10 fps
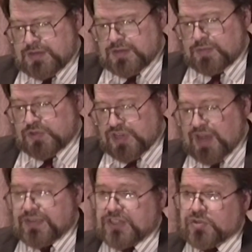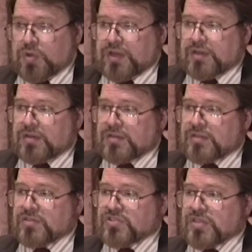The most obvious one
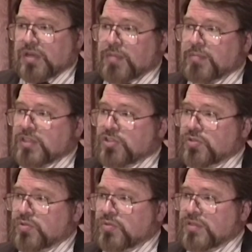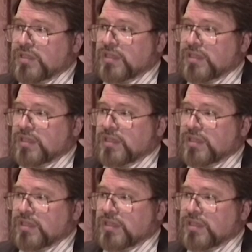is the commitment to